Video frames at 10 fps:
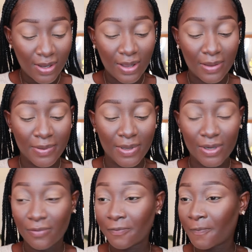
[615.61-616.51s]
I
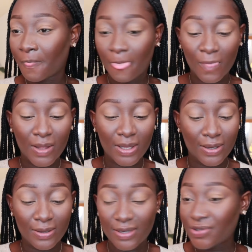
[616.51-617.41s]
mean, it
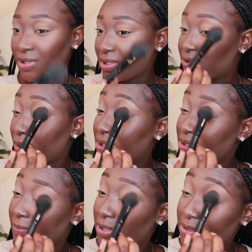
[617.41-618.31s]
literally
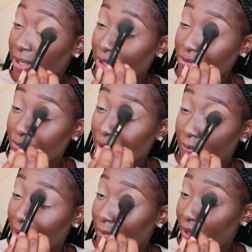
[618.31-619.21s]
20 minutes, I can do it in
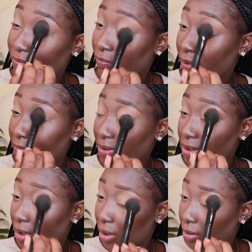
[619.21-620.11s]
my bathroom and be
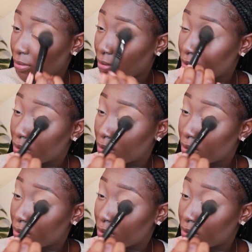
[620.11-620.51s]
done.